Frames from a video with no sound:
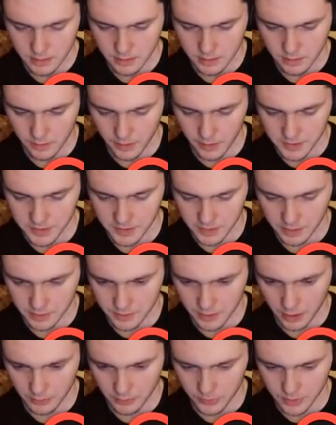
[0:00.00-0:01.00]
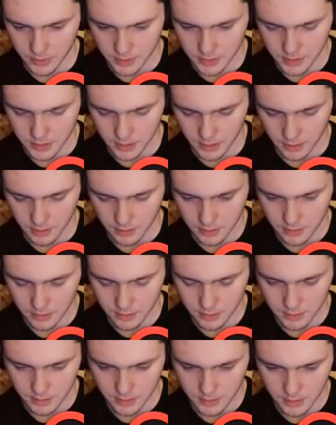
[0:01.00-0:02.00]
We also killed Dark Prince, so
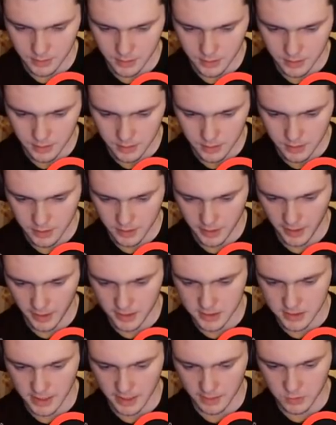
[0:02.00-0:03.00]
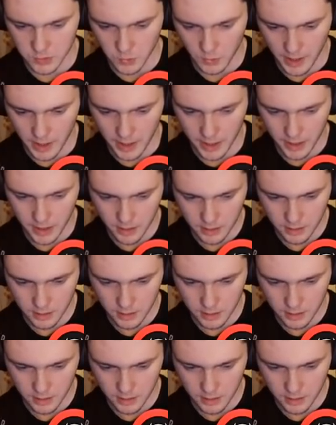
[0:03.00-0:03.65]
that guy's deck was whack.